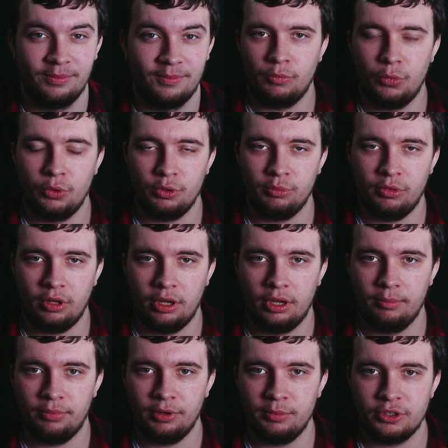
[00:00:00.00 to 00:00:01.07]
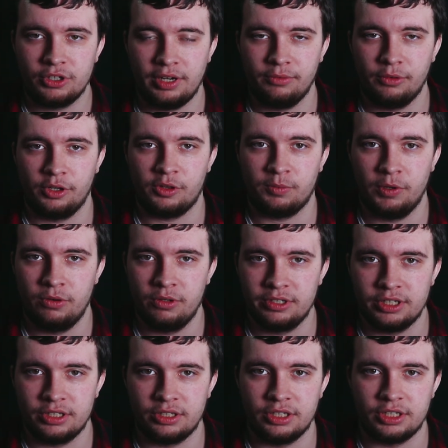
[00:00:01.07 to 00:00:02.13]
Pretty much every
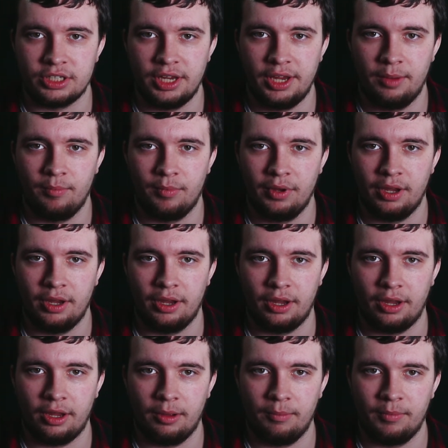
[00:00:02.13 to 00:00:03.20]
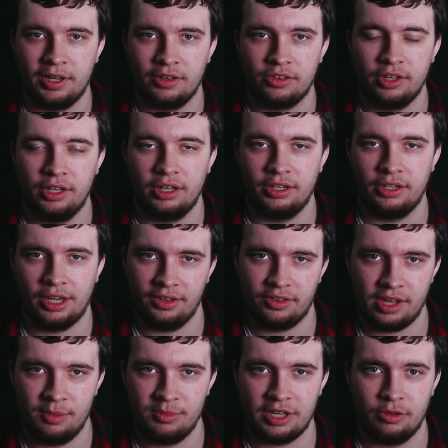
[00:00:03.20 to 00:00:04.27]
experience is the same. I'd say like 9
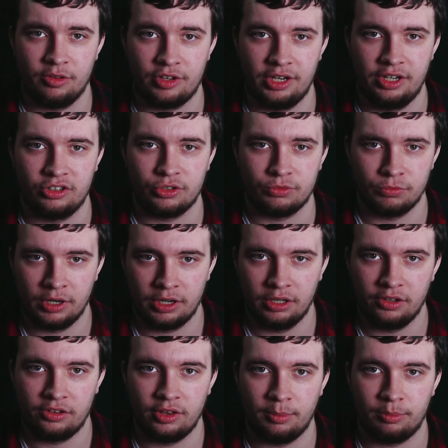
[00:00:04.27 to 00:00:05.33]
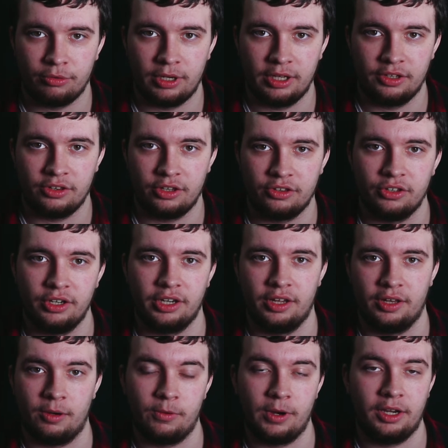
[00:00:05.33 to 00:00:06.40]
times out of 10 it's just regular sleep paralysis, and I
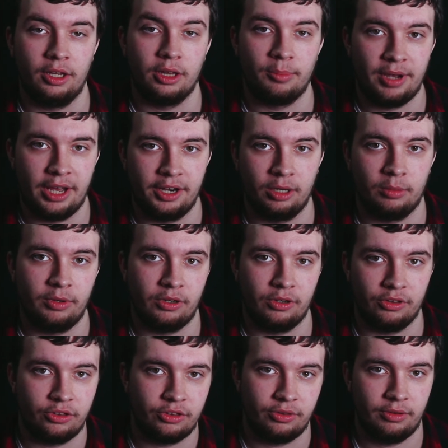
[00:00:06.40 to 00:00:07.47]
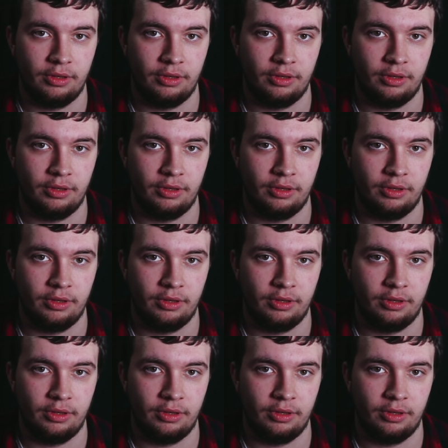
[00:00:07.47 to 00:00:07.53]
get that regular panic because